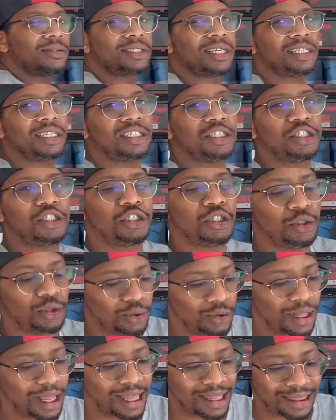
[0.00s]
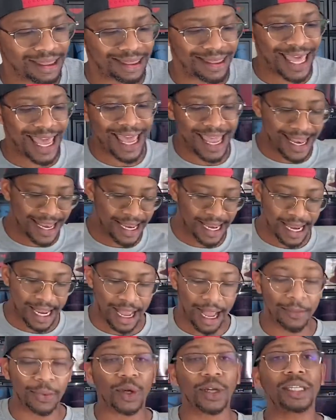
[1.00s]
of this shoe. Then
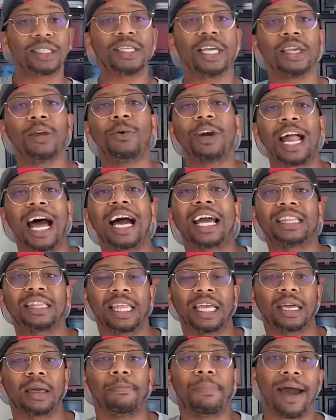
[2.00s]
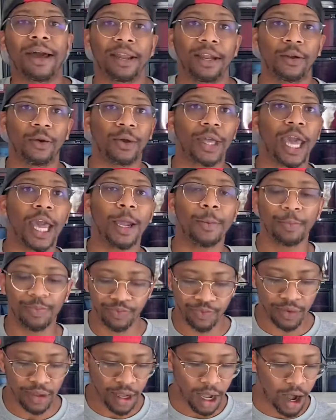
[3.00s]
I'm gonna tell you what I think about it, okay?
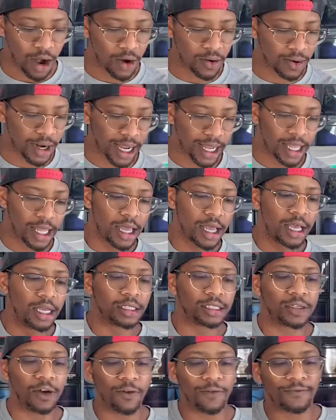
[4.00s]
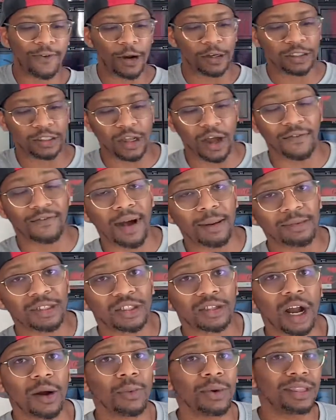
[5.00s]
All right. So first off, I'm gonna
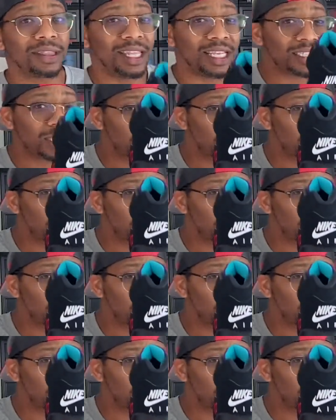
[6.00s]
start with this